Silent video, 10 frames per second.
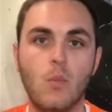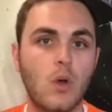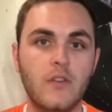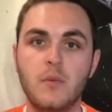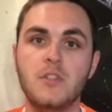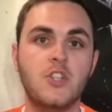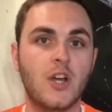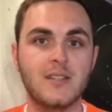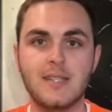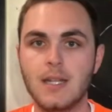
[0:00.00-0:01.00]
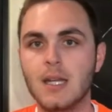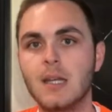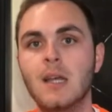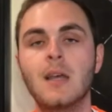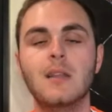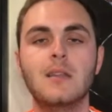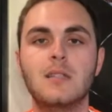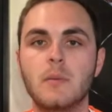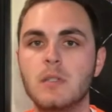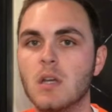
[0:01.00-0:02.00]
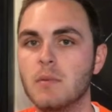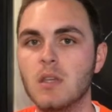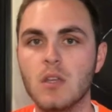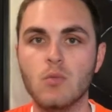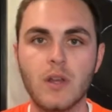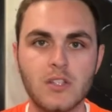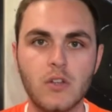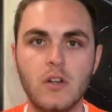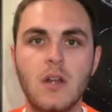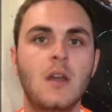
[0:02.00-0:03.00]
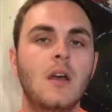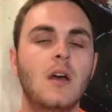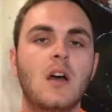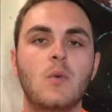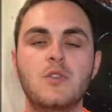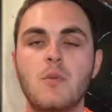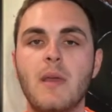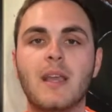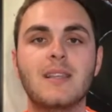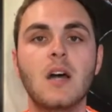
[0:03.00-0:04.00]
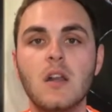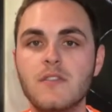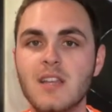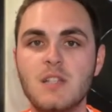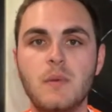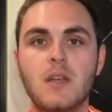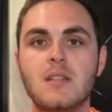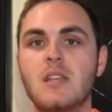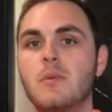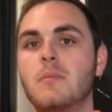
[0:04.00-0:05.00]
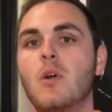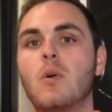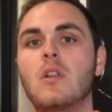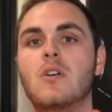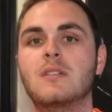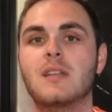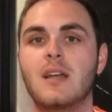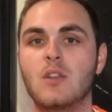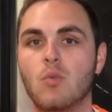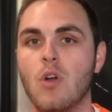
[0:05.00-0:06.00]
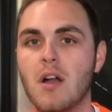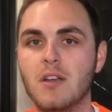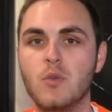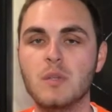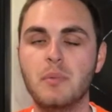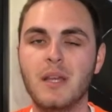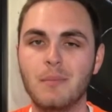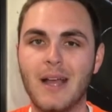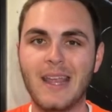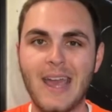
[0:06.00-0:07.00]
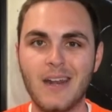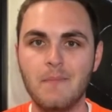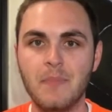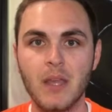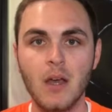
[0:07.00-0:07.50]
One of them is John Cena, the WWE wrestler, which would make a ton of sense because he would go alongside The Rock, who is playing Black Adam.